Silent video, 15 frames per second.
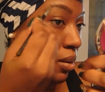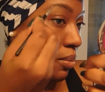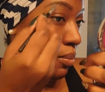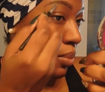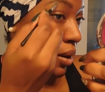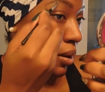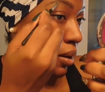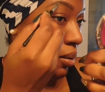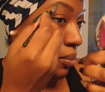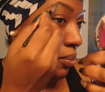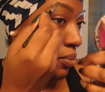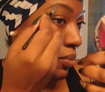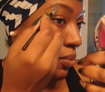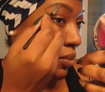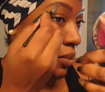But
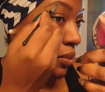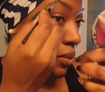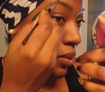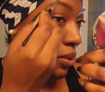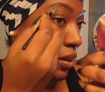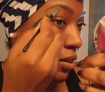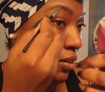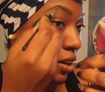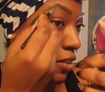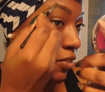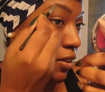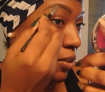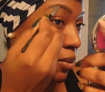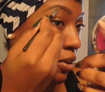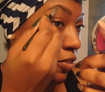you
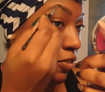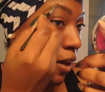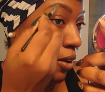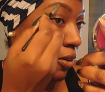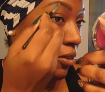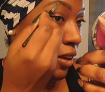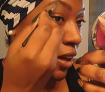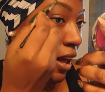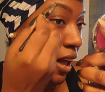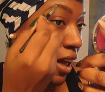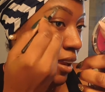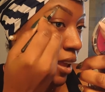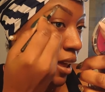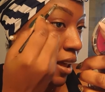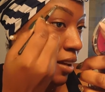definitely want to follow the
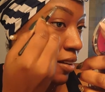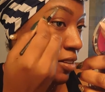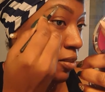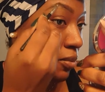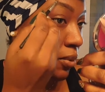guidelines of